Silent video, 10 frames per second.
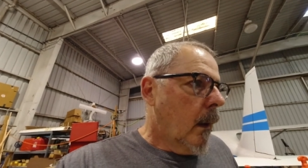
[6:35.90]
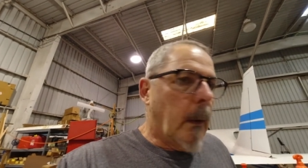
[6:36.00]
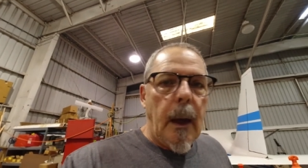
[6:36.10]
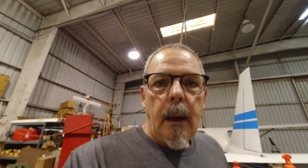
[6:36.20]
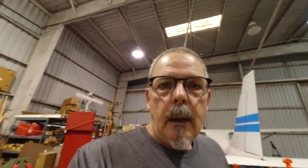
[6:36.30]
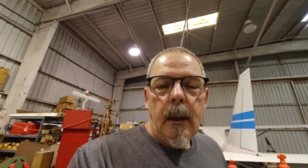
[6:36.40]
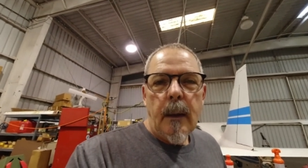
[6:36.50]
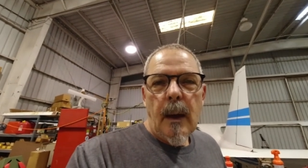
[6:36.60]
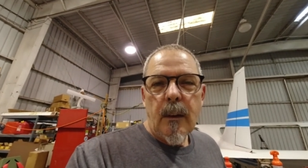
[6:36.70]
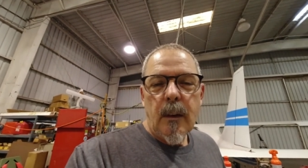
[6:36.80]
okay,
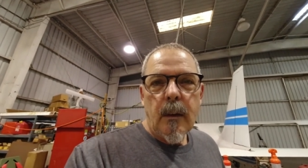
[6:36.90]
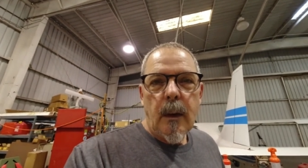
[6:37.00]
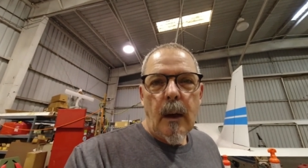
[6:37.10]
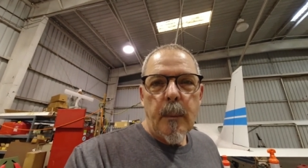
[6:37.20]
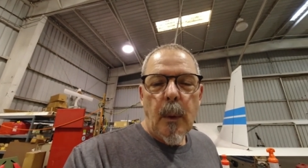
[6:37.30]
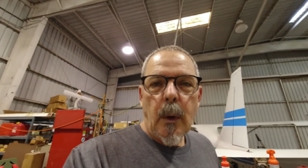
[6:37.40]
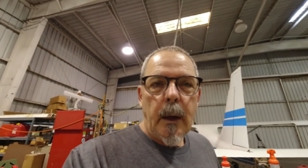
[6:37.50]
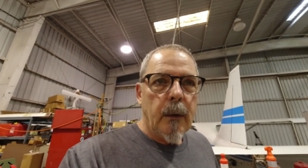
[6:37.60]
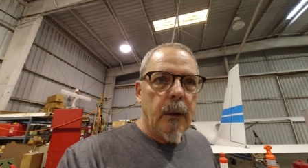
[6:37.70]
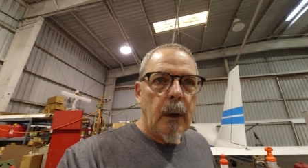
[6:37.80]
and that's kind of
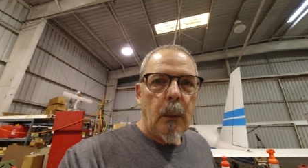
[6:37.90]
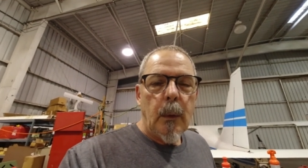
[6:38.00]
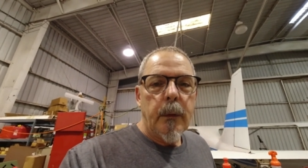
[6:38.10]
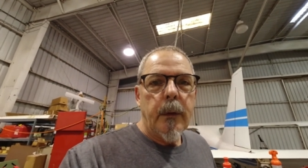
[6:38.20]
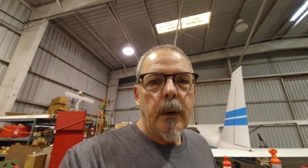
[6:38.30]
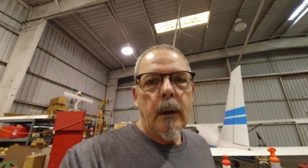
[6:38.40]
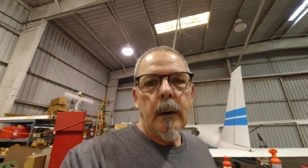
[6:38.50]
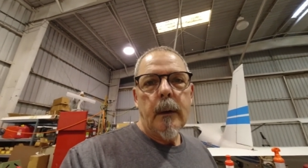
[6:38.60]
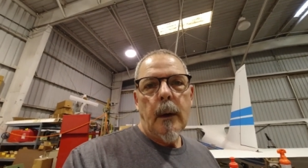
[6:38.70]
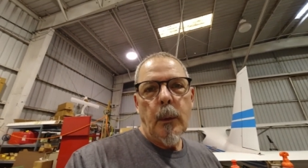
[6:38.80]
boring, so I won't
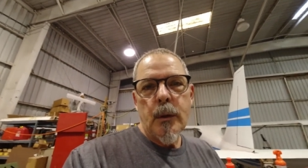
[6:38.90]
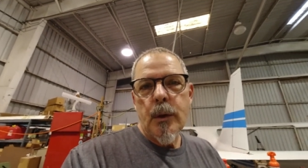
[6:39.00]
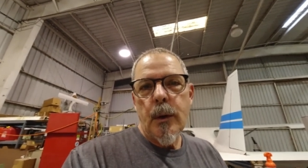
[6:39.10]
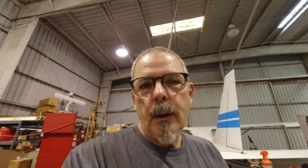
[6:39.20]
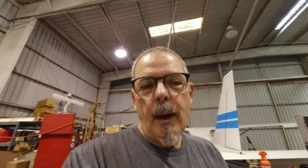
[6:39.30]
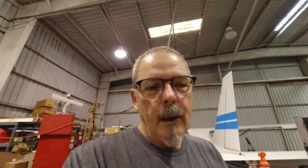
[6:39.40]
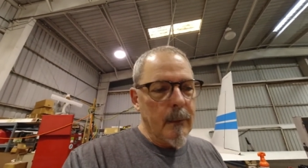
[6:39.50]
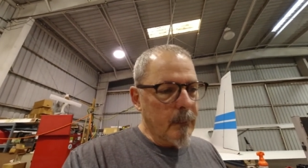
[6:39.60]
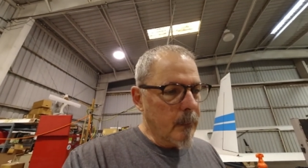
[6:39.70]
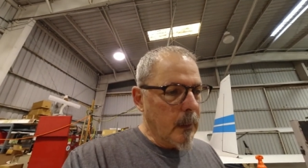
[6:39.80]
uh, I won't show you
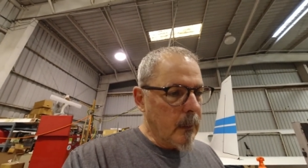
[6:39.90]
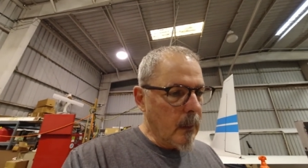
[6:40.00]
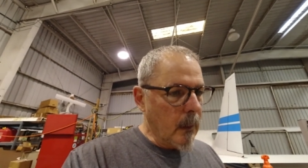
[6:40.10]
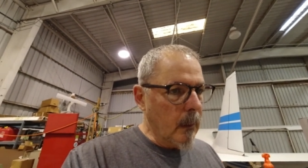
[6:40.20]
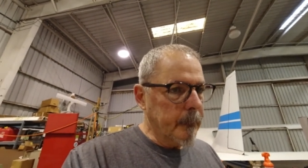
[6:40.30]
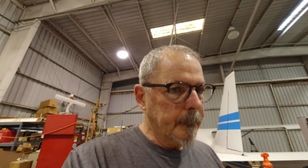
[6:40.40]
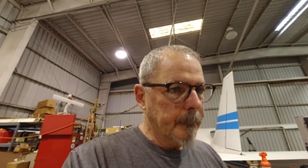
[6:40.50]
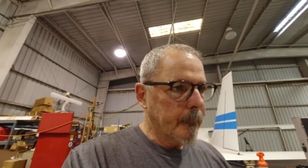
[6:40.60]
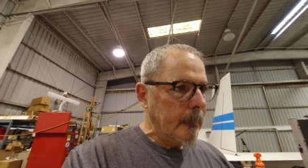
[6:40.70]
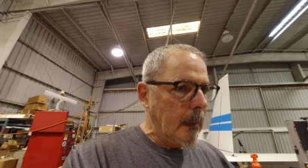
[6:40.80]
that, but uh,
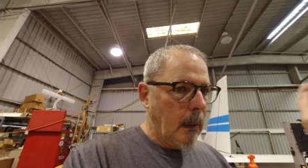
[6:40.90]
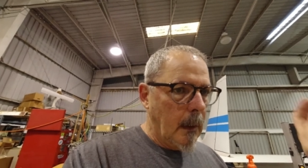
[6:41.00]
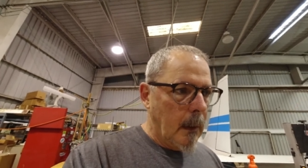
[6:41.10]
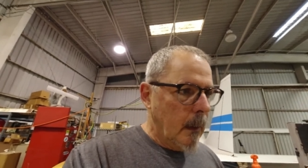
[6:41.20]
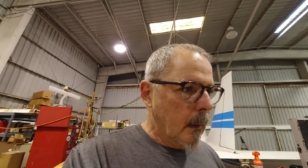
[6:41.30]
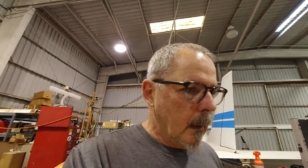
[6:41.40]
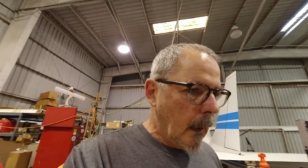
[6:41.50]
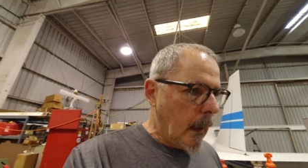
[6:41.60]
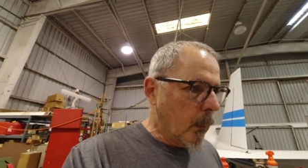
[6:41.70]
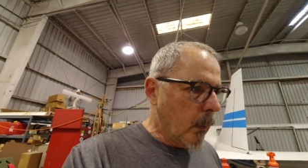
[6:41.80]

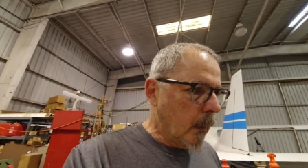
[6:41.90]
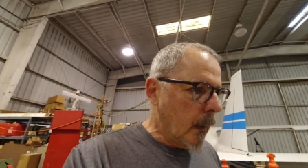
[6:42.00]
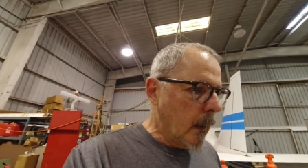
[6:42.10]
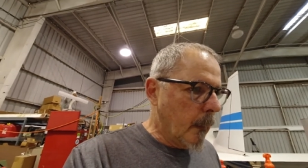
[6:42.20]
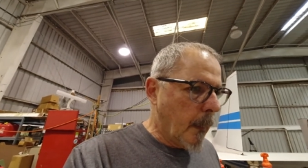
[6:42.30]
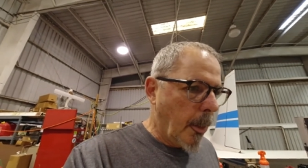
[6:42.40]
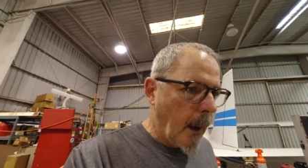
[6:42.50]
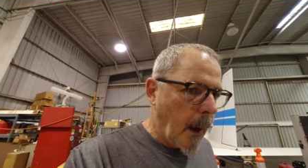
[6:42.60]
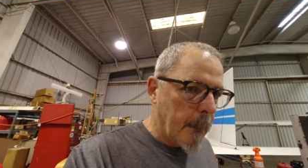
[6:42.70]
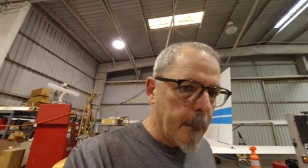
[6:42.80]
I will uh,
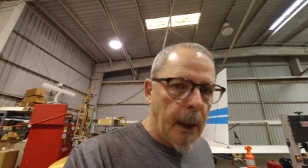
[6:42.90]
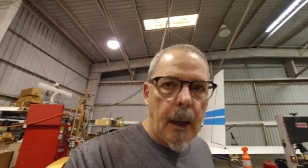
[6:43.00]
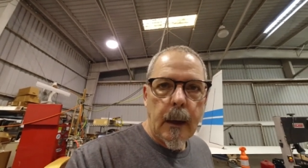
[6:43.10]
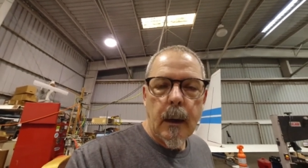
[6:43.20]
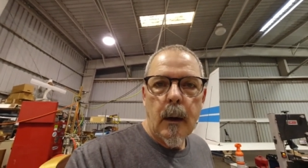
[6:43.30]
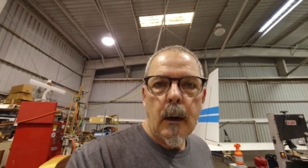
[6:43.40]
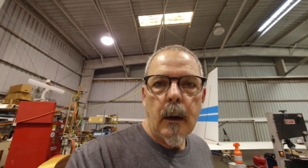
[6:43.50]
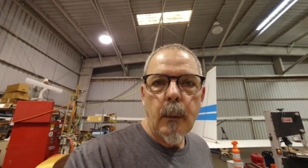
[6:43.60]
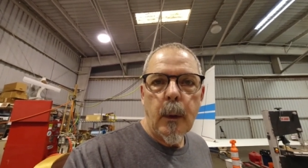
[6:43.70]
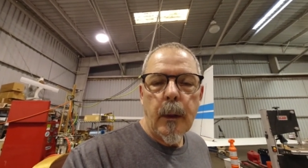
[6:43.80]
hop back
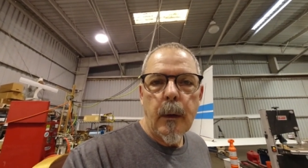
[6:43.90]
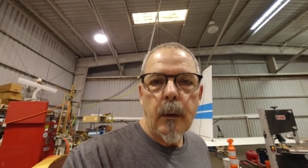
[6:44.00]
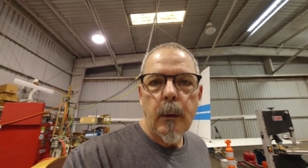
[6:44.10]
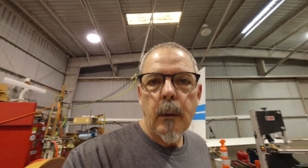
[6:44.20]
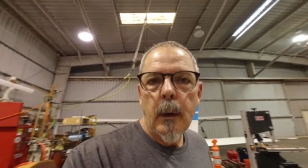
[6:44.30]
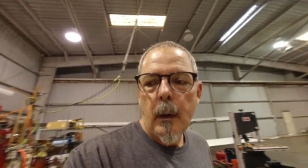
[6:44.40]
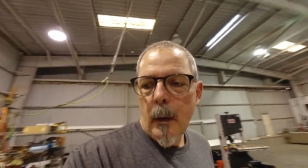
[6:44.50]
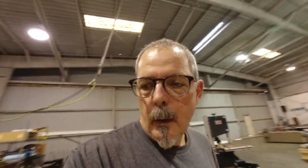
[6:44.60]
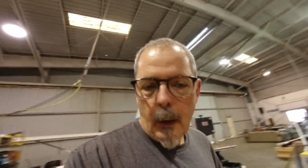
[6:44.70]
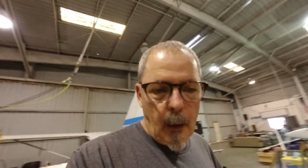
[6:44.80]
on with you
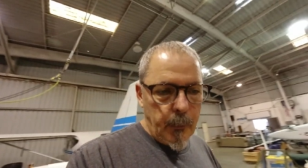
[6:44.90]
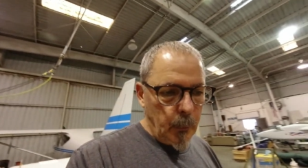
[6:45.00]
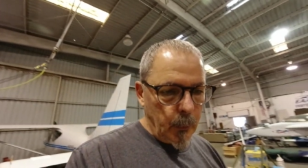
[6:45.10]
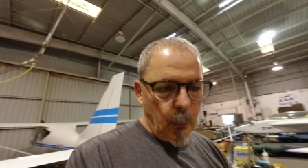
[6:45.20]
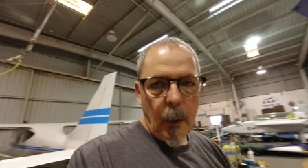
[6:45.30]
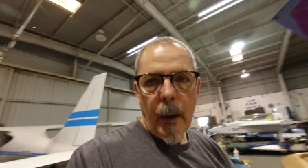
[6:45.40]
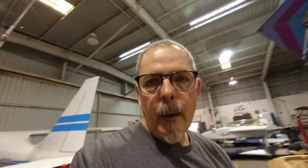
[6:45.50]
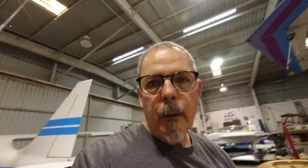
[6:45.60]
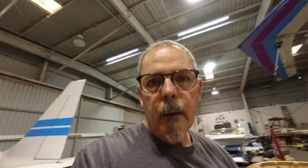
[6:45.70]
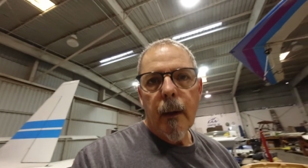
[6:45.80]
after a little
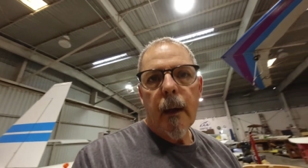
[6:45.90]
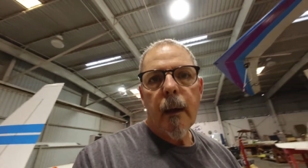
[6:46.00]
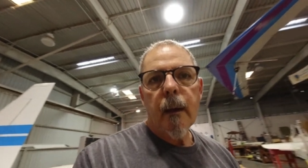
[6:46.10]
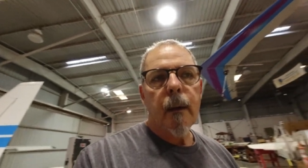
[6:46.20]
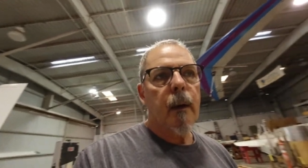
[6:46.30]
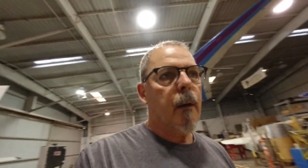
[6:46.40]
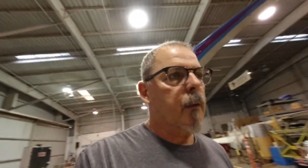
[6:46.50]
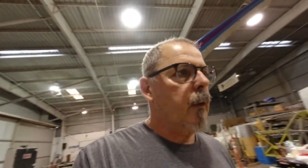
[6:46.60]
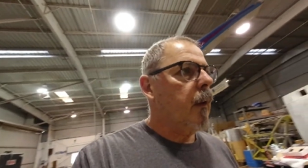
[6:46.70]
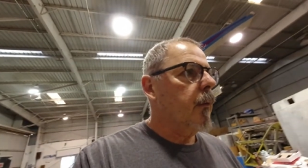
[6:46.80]
while and uh,
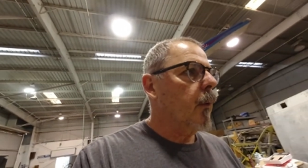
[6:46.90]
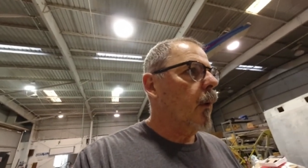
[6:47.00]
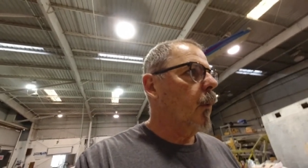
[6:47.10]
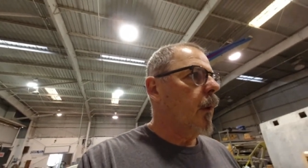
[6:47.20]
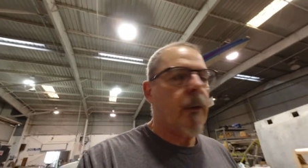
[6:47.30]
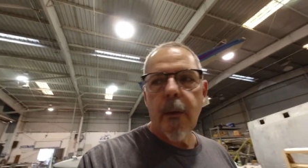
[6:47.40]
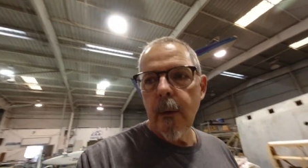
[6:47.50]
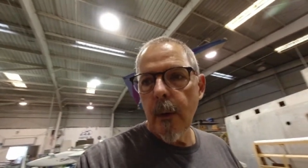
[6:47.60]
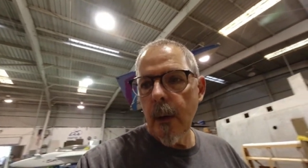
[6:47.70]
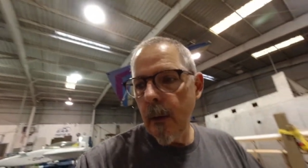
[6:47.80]
see if we're going
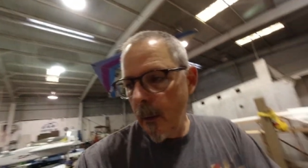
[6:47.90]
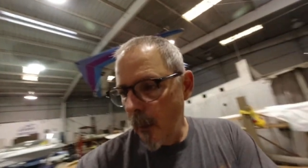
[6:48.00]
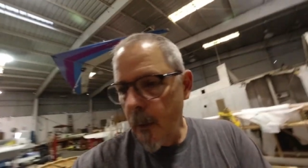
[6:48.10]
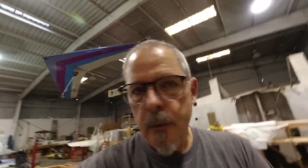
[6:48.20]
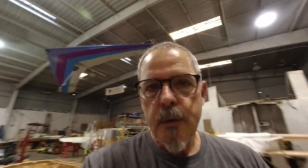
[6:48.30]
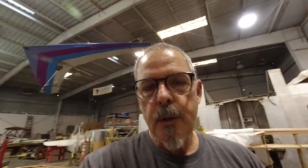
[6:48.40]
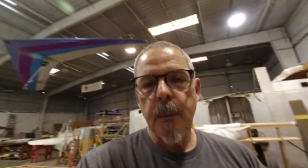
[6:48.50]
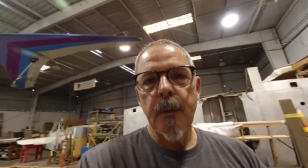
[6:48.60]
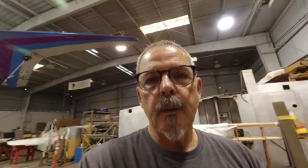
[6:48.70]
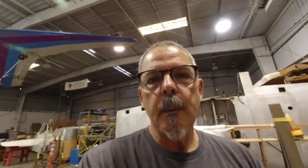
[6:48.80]
to
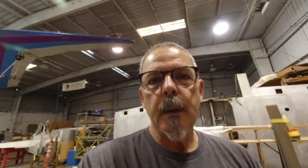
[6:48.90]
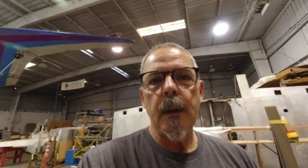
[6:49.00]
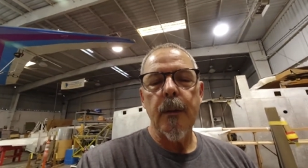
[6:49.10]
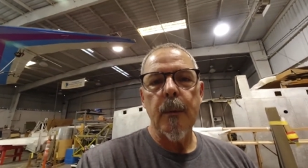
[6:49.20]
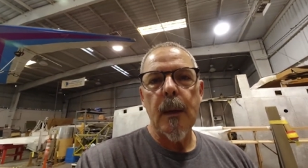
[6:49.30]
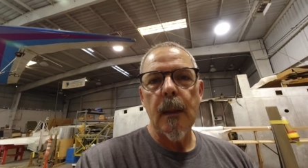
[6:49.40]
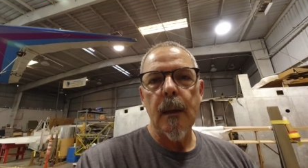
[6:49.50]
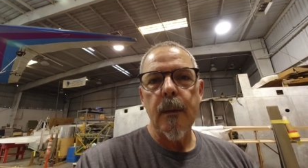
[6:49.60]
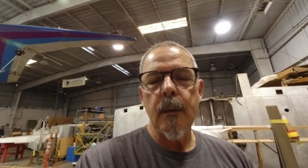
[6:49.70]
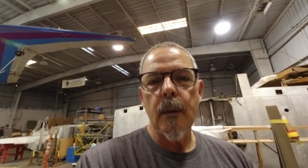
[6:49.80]
jump to something else on my
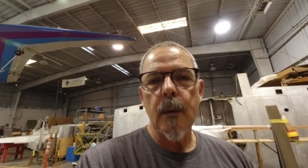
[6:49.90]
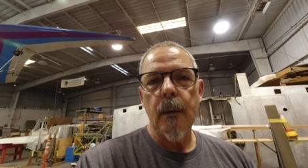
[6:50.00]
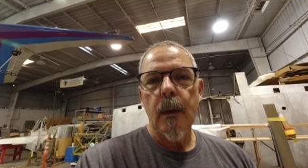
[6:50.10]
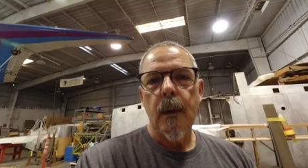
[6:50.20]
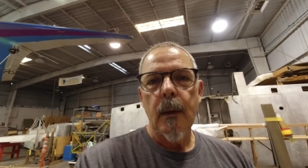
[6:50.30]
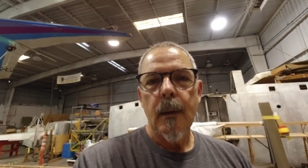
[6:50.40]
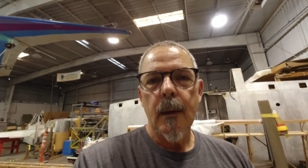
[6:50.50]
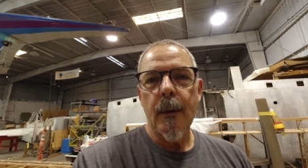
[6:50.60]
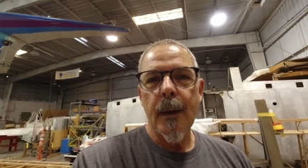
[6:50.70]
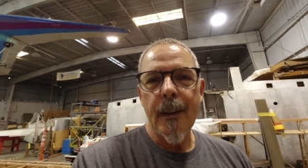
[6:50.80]
list. So,
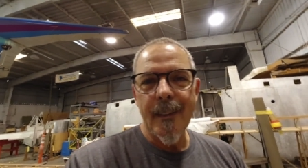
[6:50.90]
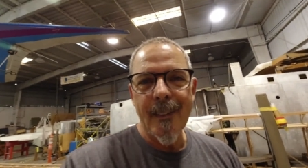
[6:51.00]
all right.